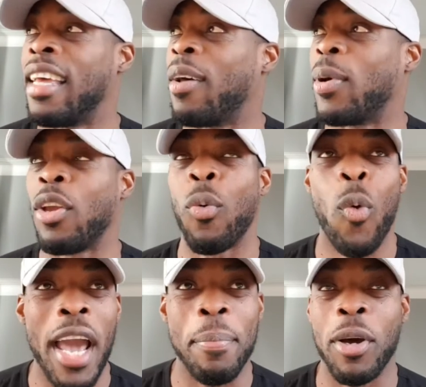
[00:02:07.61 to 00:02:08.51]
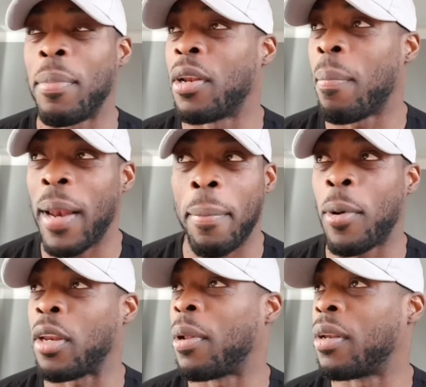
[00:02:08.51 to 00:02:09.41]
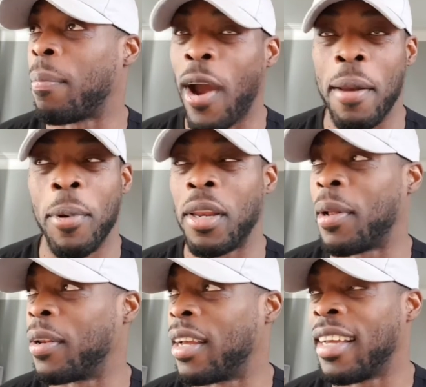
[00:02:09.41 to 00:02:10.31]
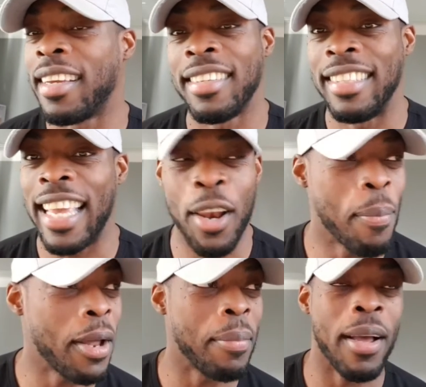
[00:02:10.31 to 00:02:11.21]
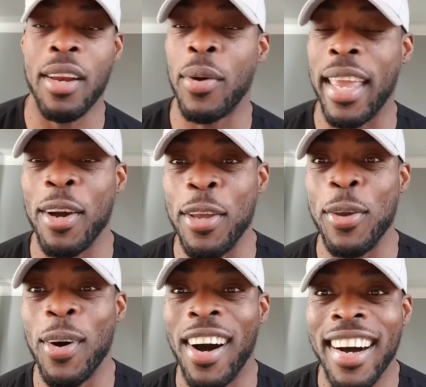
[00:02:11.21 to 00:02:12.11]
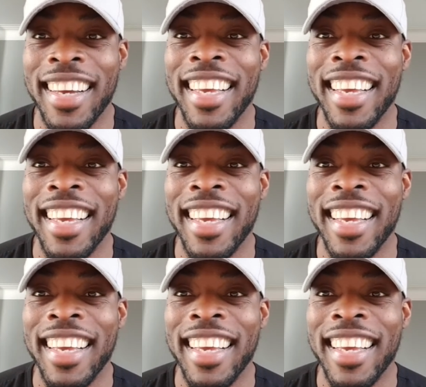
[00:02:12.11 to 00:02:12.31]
whether you're white bodybuilder, black bodybuilder, brown bodybuilder, yellow bodybuilder, I don't care who you are.